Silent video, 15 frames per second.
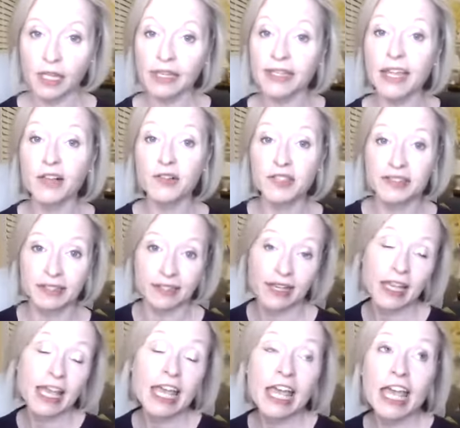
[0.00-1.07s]
Now, listen,
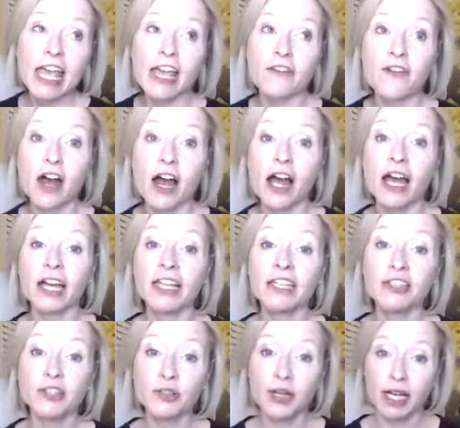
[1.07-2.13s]
if I
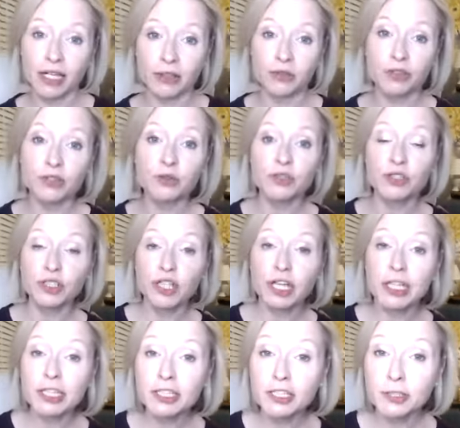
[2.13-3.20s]
knew how to
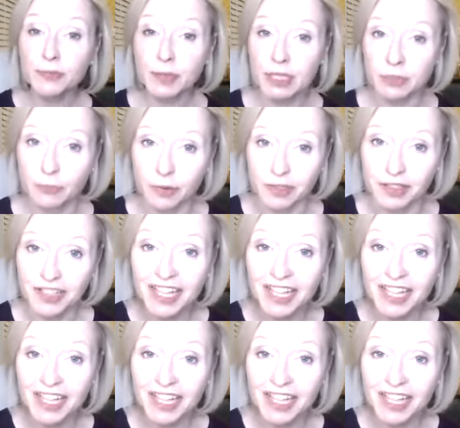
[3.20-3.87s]
change people,